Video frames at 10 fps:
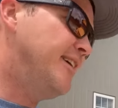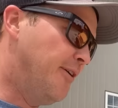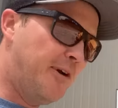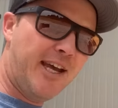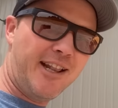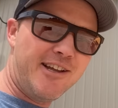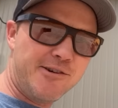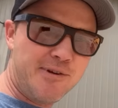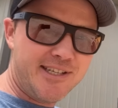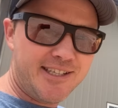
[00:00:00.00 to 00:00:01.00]
We got a long
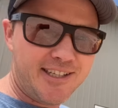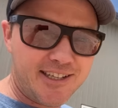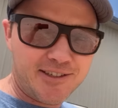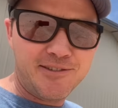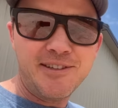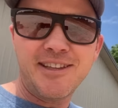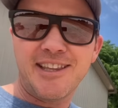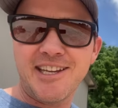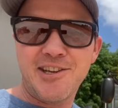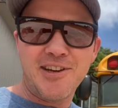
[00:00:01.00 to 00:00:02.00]
ways to go.
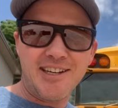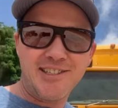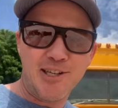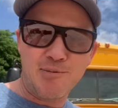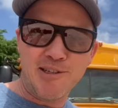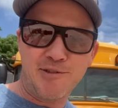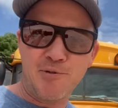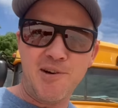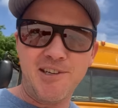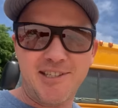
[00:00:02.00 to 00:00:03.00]
Thank you guys so much for
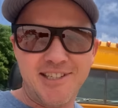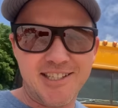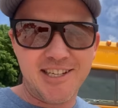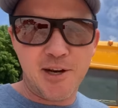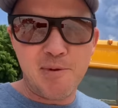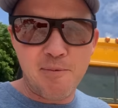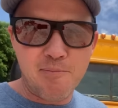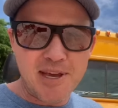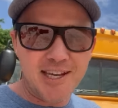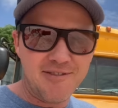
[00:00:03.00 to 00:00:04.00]
watching. This is going to be a
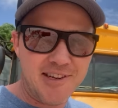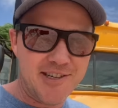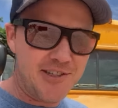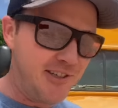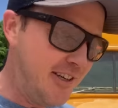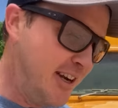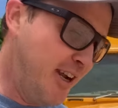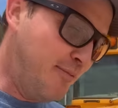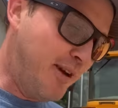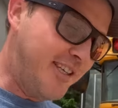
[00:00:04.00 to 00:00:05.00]
big adventure.
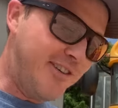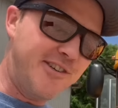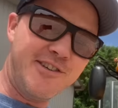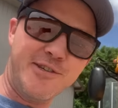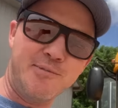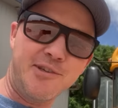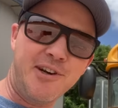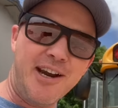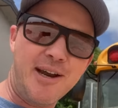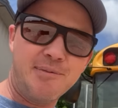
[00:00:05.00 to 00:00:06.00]
Make sure you're
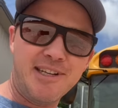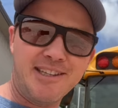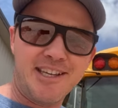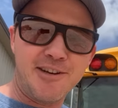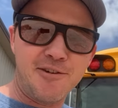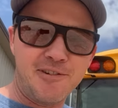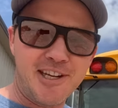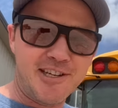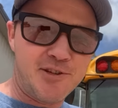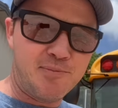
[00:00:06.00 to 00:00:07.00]
subscribed and hit that
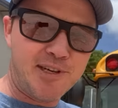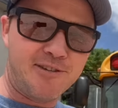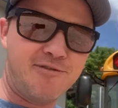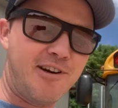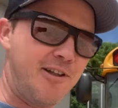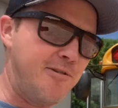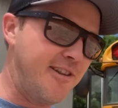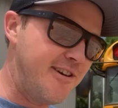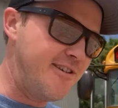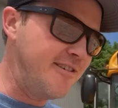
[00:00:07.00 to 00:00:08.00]
notification bell to follow
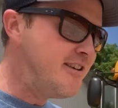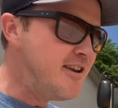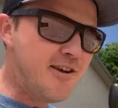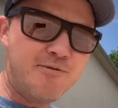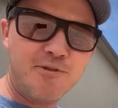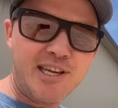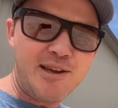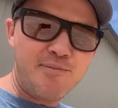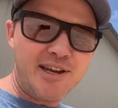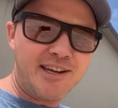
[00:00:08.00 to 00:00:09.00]
along. We'll
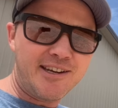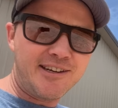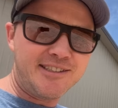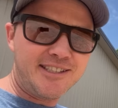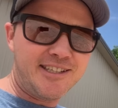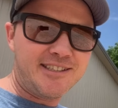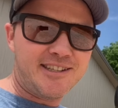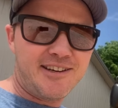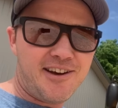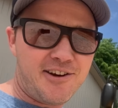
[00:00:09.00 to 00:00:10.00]
keep making content,
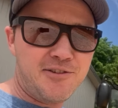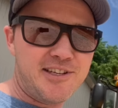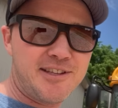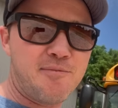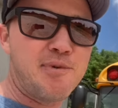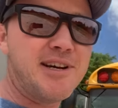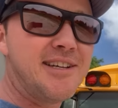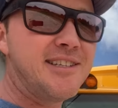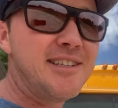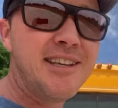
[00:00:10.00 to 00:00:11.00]
not only on the
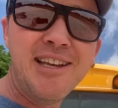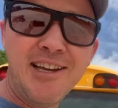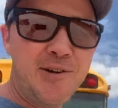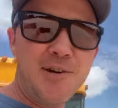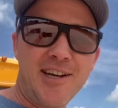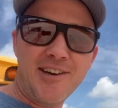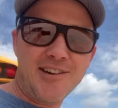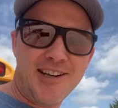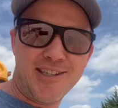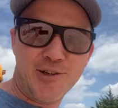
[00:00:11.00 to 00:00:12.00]
bus, we got all
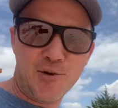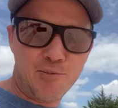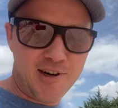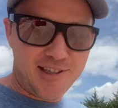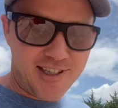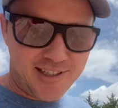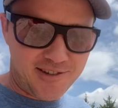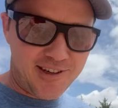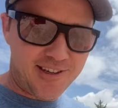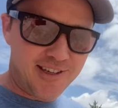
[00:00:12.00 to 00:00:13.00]
kinds of cool projects
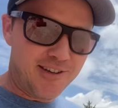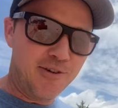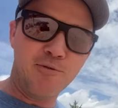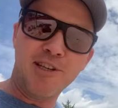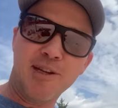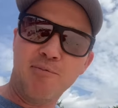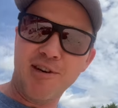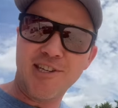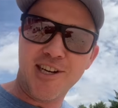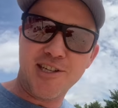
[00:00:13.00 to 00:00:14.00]
around here. Really
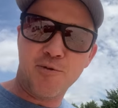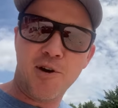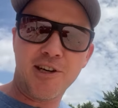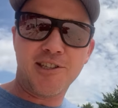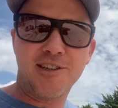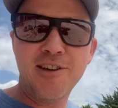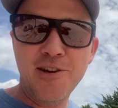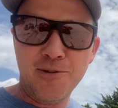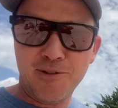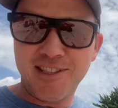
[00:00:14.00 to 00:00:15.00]
appreciate you watching.
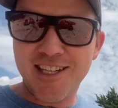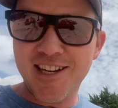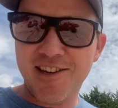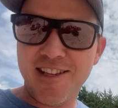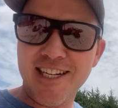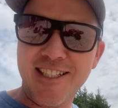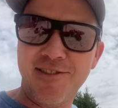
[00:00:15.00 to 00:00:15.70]
We'll see you on the next